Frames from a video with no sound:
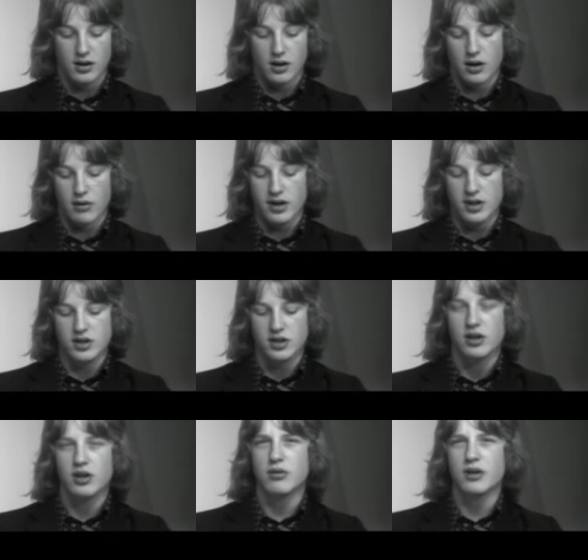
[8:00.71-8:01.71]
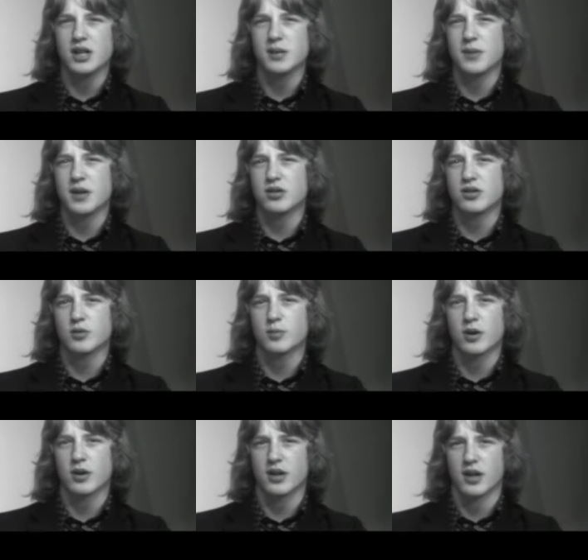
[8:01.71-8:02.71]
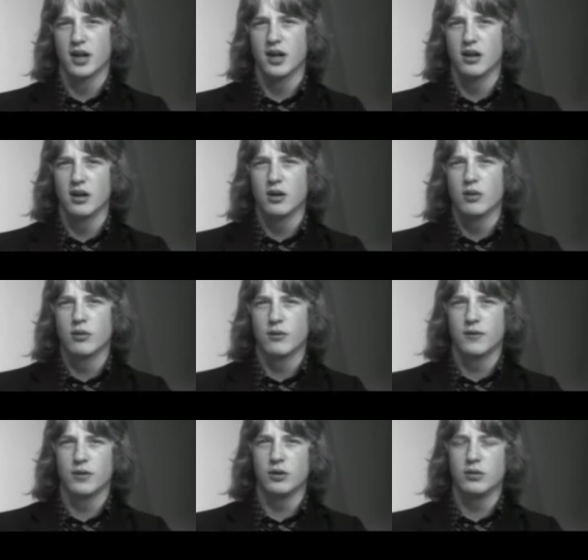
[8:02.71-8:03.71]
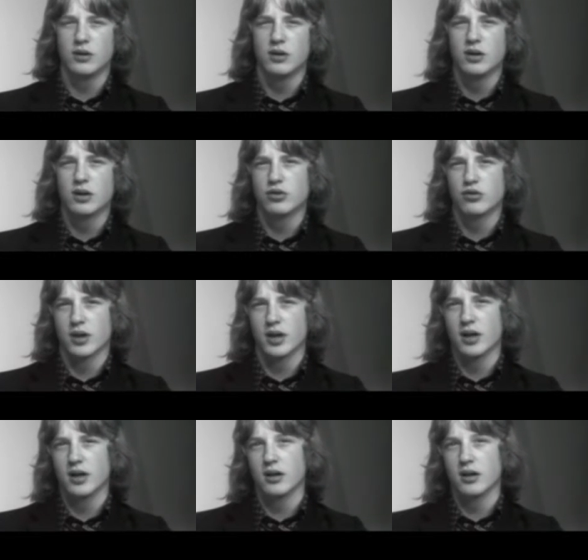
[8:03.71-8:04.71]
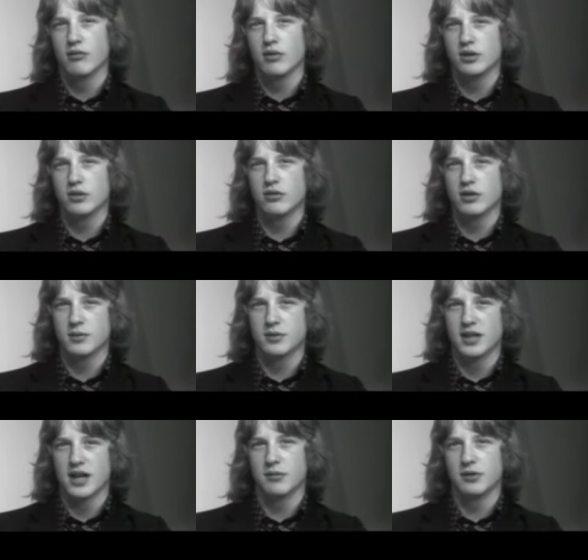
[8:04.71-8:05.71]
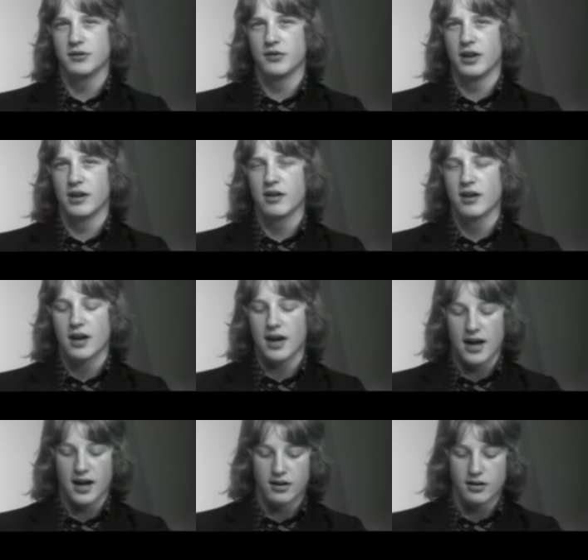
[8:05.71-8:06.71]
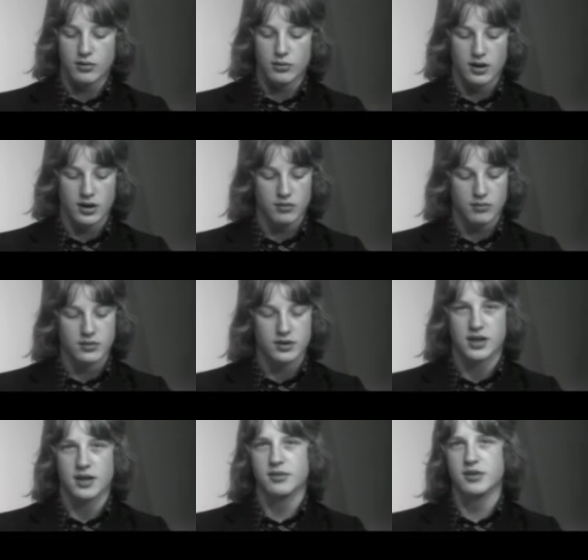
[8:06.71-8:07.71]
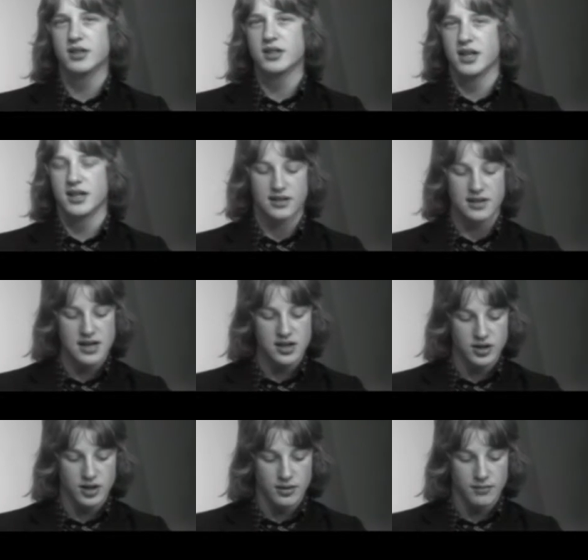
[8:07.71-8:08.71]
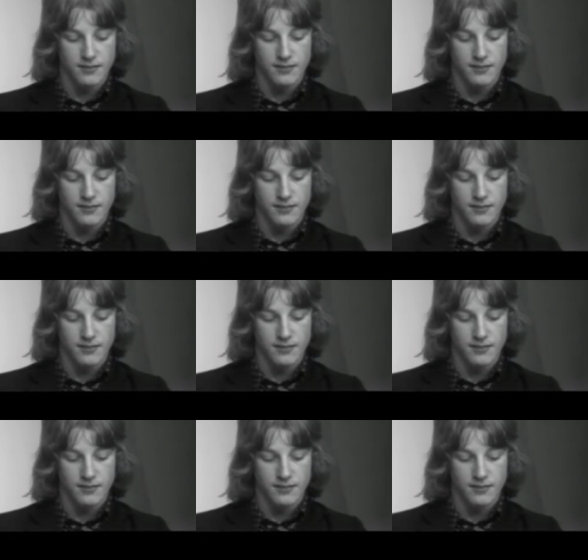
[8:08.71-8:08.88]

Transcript: are arranging an old age pensioners party with food, drink, the original Christmas atmosphere, and, we hope, the same success as last year.